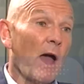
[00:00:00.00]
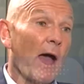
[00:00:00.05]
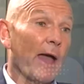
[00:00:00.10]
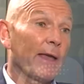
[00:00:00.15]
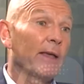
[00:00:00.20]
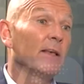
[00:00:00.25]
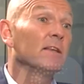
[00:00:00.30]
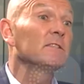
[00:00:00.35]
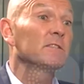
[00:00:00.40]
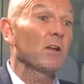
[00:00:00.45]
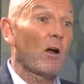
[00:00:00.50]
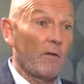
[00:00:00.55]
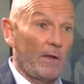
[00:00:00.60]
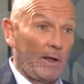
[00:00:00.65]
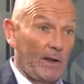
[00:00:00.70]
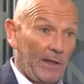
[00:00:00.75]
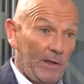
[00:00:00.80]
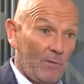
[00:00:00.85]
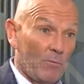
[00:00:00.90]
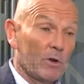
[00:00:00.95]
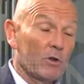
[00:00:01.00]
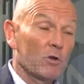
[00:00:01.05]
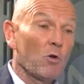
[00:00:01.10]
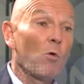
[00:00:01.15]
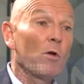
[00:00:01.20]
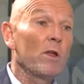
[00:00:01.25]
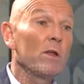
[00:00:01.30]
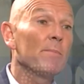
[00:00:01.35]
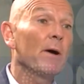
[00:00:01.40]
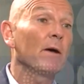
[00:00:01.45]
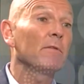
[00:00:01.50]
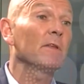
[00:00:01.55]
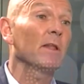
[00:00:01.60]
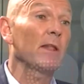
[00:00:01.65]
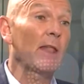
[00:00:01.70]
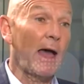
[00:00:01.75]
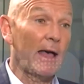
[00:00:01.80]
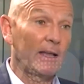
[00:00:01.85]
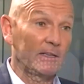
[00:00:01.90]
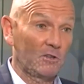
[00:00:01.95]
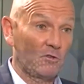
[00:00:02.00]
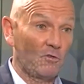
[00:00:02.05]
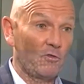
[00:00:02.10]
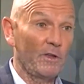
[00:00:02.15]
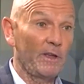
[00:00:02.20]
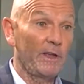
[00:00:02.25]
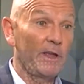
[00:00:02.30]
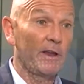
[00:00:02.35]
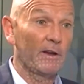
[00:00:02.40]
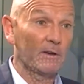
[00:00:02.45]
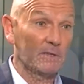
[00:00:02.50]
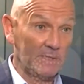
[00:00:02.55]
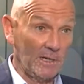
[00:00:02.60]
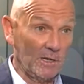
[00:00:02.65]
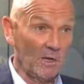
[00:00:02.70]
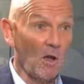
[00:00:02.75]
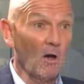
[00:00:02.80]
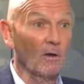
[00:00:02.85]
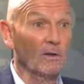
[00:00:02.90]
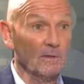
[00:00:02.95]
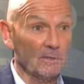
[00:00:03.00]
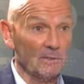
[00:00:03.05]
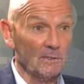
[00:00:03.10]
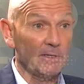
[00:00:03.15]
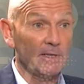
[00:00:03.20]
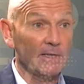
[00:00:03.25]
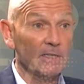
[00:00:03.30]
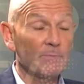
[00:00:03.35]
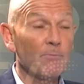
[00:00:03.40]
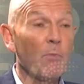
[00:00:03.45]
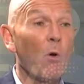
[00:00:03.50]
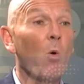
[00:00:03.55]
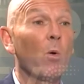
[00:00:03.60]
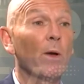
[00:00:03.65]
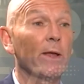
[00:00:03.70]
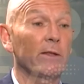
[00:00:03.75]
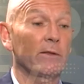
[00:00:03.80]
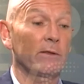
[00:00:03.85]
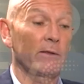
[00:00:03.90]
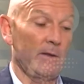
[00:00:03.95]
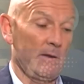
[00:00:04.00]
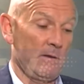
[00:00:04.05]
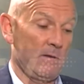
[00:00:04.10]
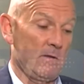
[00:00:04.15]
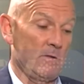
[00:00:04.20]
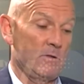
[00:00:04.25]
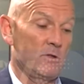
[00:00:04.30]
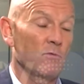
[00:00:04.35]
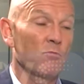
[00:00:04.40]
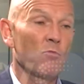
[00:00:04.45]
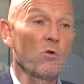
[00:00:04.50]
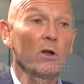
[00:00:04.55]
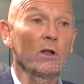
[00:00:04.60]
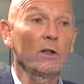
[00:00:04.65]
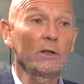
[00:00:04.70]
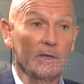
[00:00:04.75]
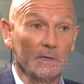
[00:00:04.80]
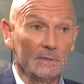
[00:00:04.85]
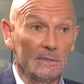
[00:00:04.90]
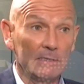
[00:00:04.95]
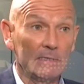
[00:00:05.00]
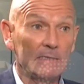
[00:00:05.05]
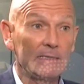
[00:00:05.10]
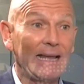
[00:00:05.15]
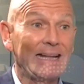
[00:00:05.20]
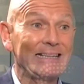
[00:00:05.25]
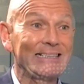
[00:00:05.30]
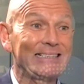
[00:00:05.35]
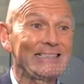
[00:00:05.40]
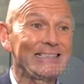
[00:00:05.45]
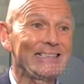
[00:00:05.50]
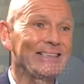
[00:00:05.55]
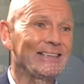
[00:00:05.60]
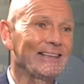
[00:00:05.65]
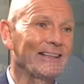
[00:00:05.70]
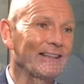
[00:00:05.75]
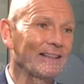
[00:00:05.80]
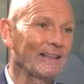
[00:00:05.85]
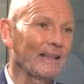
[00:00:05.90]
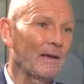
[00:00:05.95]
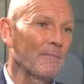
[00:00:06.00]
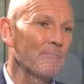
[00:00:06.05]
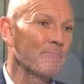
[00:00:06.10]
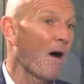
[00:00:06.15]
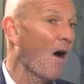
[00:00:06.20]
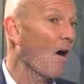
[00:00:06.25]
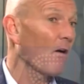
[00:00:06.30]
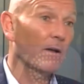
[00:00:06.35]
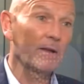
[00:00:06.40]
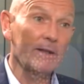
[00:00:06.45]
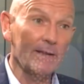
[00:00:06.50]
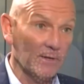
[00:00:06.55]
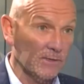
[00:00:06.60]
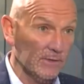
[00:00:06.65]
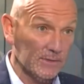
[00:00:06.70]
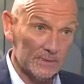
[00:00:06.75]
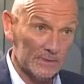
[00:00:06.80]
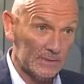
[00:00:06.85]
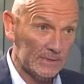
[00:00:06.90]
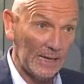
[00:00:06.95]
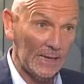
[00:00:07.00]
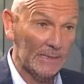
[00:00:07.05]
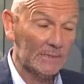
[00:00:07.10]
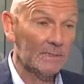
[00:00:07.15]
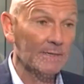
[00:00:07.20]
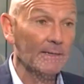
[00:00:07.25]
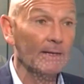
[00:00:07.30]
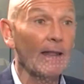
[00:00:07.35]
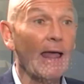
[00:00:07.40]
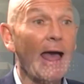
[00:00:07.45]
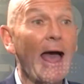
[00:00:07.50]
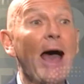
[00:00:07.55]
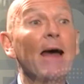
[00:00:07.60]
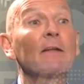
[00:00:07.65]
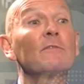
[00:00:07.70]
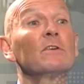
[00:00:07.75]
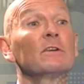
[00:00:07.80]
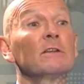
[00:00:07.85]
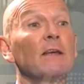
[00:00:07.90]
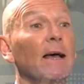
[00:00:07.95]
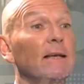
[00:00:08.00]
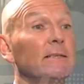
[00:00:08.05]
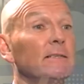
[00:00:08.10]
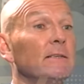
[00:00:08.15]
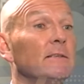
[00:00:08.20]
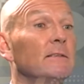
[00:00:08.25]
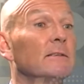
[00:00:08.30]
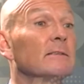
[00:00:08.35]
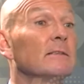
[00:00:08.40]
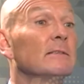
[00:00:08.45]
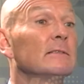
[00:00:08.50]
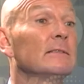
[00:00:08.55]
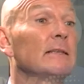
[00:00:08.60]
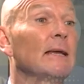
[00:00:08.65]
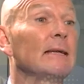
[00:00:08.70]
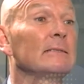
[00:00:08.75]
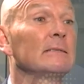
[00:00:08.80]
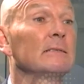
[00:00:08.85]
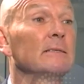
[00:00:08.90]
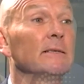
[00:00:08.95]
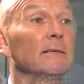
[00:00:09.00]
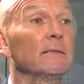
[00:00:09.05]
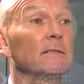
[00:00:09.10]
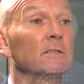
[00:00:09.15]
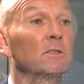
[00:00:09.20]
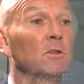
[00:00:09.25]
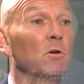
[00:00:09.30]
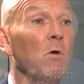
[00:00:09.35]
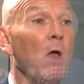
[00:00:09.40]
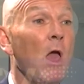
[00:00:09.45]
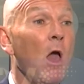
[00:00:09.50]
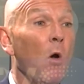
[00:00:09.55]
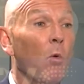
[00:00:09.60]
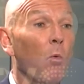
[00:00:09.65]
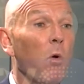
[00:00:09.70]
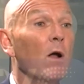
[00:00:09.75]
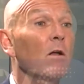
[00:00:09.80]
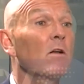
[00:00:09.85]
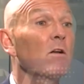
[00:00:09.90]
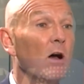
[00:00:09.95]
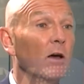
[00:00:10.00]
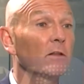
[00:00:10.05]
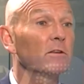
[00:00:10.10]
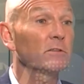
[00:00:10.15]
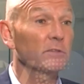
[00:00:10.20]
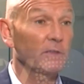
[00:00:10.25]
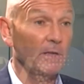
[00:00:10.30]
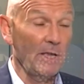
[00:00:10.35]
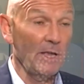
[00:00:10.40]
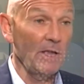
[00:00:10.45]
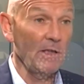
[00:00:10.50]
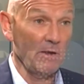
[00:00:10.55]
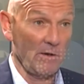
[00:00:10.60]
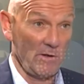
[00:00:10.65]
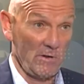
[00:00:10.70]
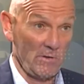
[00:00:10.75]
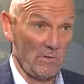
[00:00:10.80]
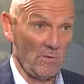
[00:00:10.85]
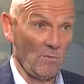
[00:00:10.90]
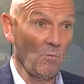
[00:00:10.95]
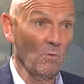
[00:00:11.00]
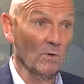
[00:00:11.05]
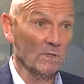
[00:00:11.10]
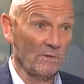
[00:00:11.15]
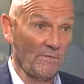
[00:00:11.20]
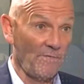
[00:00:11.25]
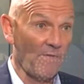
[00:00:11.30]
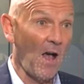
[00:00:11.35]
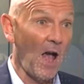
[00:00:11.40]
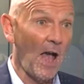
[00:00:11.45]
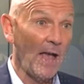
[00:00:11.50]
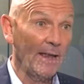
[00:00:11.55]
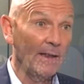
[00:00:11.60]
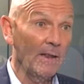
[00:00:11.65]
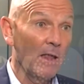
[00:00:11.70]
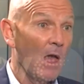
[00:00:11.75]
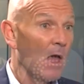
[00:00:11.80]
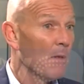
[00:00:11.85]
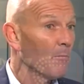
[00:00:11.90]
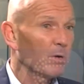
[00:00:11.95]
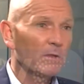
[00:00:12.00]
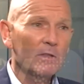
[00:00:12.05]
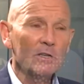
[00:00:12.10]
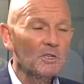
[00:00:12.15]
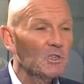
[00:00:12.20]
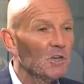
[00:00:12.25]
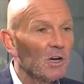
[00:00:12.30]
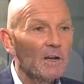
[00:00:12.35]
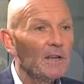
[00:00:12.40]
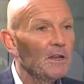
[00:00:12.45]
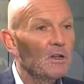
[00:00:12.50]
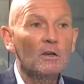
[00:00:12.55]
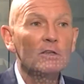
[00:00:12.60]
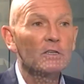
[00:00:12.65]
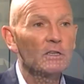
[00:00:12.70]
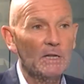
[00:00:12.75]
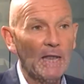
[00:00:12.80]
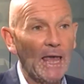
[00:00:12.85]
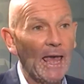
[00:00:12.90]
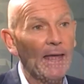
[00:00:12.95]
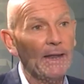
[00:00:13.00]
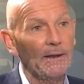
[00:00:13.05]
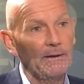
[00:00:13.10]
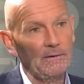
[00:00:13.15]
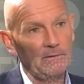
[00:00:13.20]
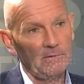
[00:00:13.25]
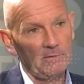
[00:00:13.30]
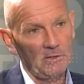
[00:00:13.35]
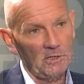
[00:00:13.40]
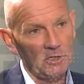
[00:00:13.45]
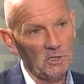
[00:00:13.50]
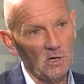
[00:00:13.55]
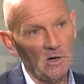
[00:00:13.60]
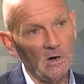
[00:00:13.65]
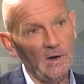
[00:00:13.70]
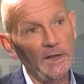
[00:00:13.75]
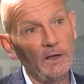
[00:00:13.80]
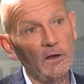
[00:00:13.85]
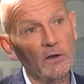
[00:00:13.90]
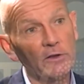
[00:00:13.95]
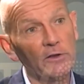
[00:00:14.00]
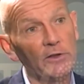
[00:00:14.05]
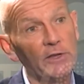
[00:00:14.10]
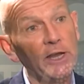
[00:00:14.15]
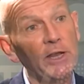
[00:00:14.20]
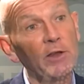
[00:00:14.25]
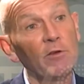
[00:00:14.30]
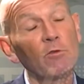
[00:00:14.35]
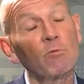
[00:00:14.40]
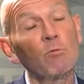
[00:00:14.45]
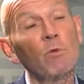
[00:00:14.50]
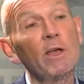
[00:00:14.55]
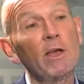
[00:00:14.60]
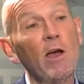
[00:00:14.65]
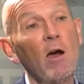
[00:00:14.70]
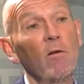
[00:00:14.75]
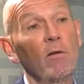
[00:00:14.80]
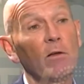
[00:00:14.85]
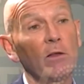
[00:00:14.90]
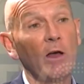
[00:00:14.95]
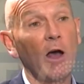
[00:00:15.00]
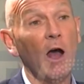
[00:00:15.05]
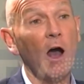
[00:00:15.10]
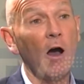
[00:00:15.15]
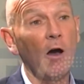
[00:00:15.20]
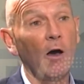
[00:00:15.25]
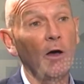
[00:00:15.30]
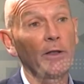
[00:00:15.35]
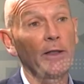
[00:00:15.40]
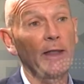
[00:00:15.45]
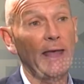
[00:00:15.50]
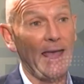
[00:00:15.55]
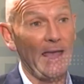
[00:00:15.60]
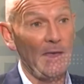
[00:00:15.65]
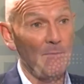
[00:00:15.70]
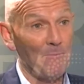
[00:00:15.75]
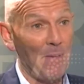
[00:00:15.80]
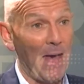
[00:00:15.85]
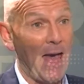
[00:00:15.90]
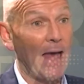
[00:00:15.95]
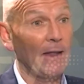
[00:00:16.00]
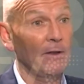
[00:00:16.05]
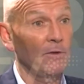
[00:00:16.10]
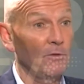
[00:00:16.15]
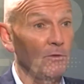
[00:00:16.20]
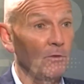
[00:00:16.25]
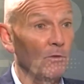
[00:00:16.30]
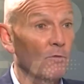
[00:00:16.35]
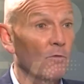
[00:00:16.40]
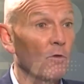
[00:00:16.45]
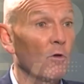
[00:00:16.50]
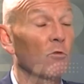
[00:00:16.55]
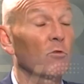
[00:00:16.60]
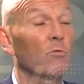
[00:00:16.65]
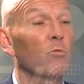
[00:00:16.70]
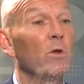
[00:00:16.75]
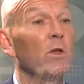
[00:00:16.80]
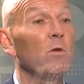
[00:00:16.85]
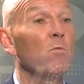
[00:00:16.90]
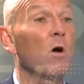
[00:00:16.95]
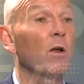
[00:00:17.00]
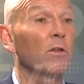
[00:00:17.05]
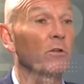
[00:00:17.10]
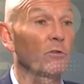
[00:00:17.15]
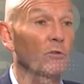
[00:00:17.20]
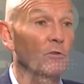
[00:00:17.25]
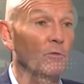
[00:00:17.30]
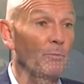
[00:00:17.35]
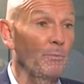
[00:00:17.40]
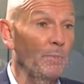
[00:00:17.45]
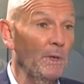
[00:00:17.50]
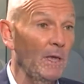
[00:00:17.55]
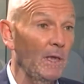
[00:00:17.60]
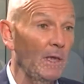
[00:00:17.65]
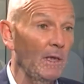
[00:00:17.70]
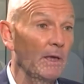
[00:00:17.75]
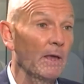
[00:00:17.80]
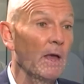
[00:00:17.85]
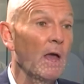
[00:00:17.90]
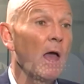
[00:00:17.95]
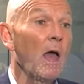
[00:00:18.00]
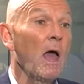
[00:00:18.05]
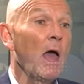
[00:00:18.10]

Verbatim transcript: I, historically, we're talking about the last three years that got us to this point. The world doesn't stand still, marketing doesn't stand still, advertising doesn't stand still. So what got us to here was fine, but the journey doesn't end. The journey continues. We are on a path to growth. We want to be